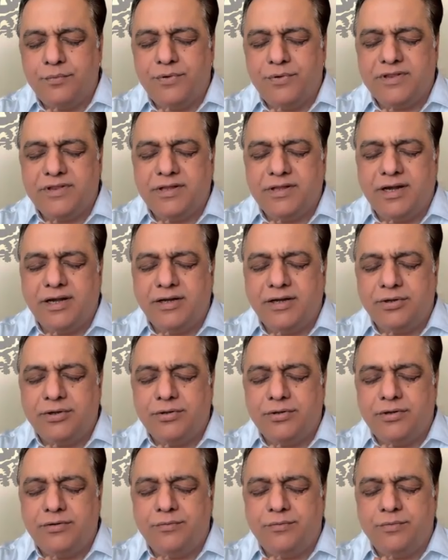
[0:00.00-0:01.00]
With
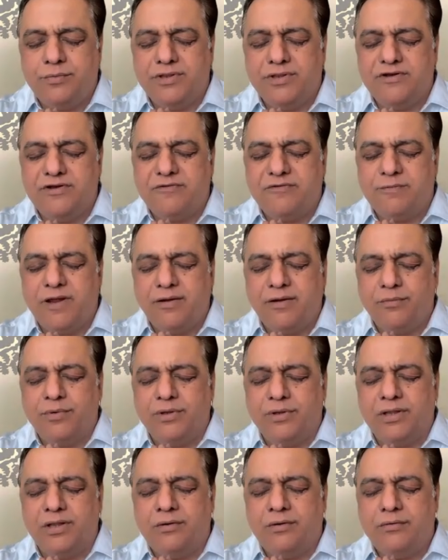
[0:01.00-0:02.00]
gratitude, with respect,
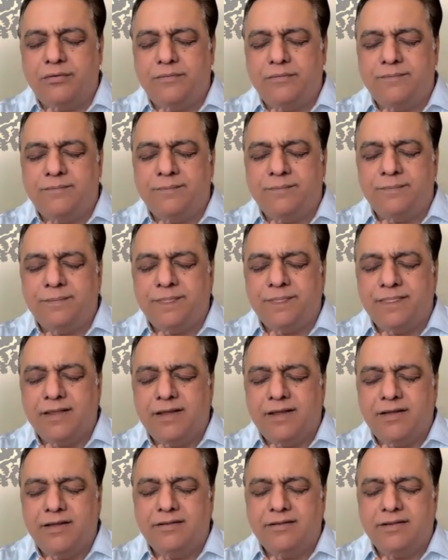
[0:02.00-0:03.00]
with love,
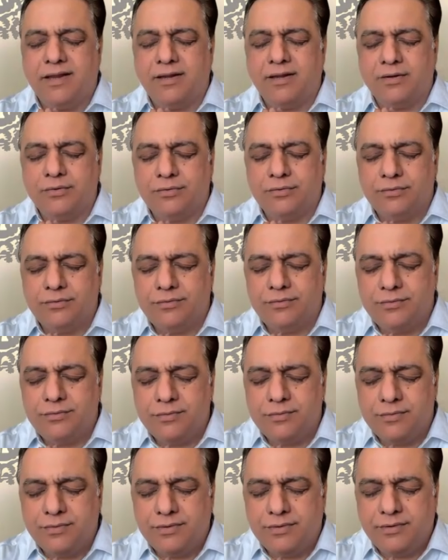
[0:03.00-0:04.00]
thank you.
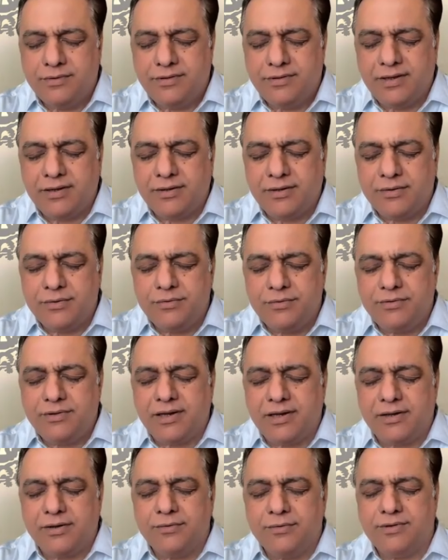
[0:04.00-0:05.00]
Thank you,
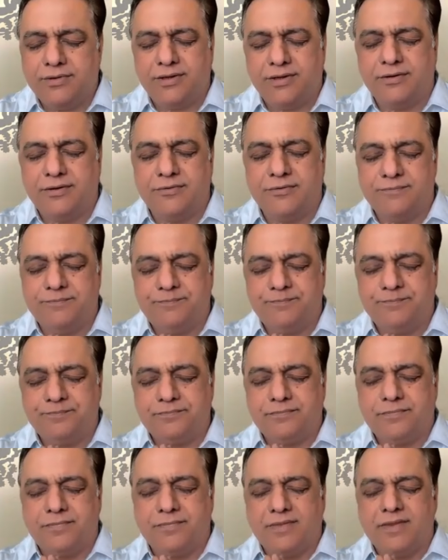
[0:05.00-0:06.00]
thank you, thank you.
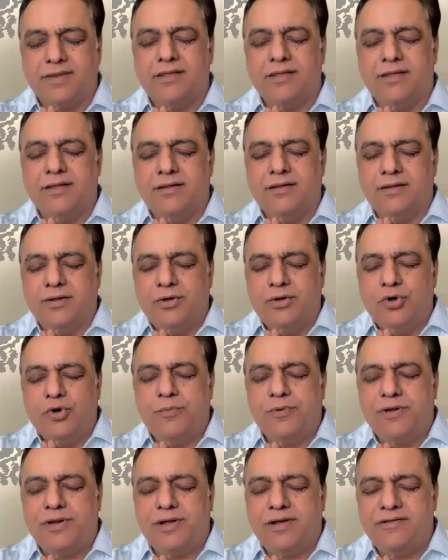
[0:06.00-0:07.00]

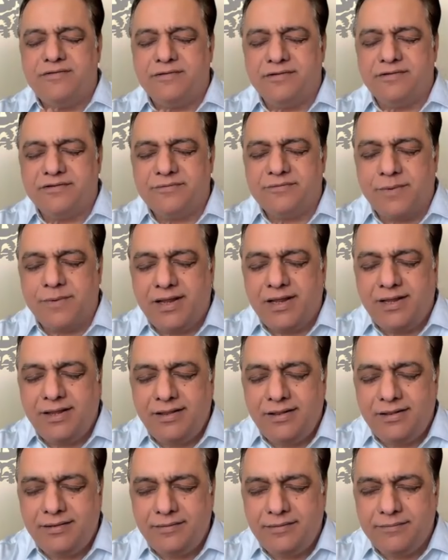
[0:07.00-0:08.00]
Open your eyes with a
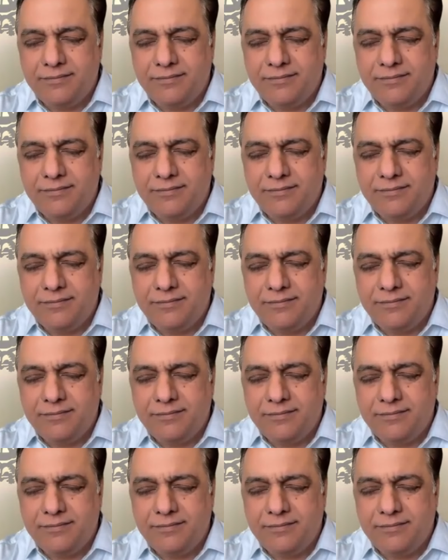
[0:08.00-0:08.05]
smile.